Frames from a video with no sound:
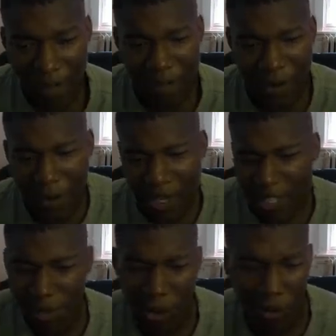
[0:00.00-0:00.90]
I feel
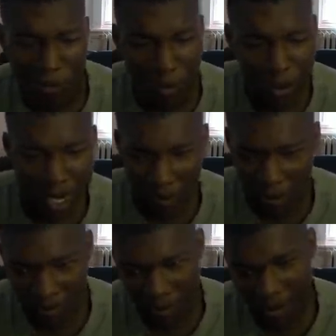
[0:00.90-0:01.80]
much more free
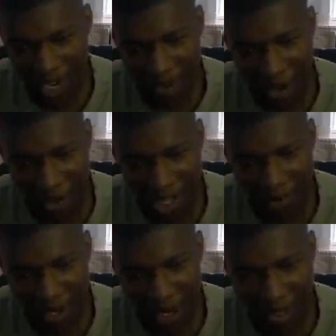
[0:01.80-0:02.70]
whenever I do these
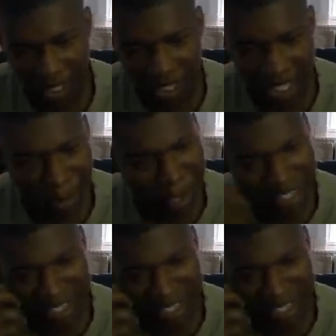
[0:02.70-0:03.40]
videos. Does, does that make